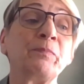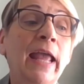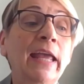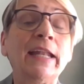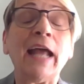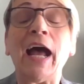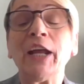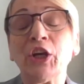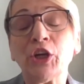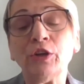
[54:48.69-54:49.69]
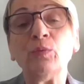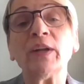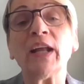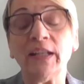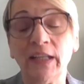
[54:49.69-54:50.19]
And I heard
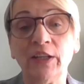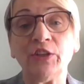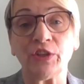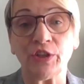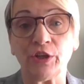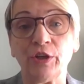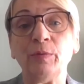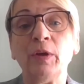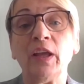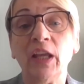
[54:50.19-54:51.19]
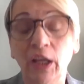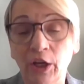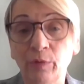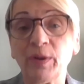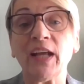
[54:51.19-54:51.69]
what I needed to
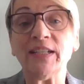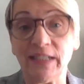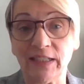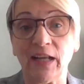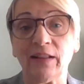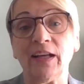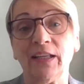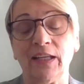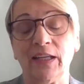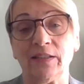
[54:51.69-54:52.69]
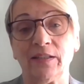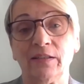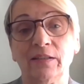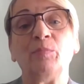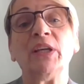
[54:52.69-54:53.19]
hear, but I did not like it,
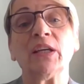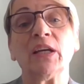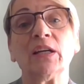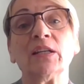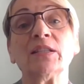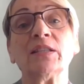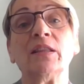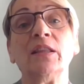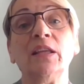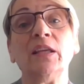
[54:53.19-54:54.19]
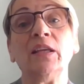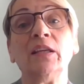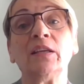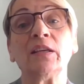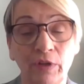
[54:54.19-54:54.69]
because
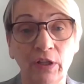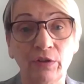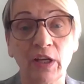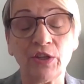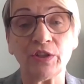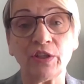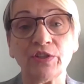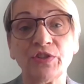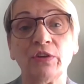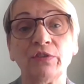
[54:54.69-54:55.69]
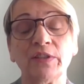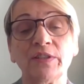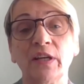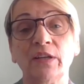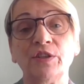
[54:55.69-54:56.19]
the relocation consultant
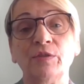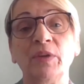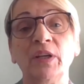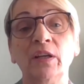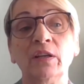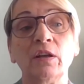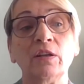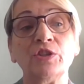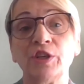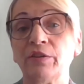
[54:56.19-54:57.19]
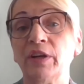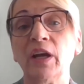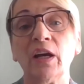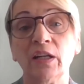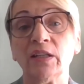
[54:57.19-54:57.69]
said to me, Sherri,
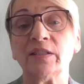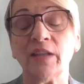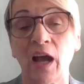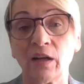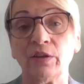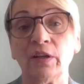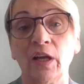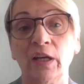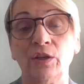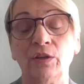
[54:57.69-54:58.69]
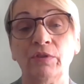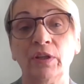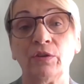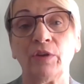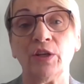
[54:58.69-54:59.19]
HUD is not going to like your
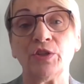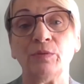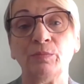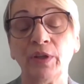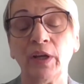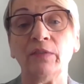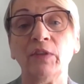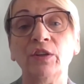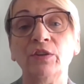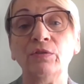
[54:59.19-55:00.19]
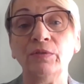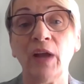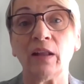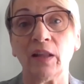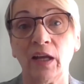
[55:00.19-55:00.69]
relocation plan. They do
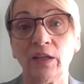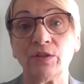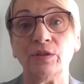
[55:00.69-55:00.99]
not like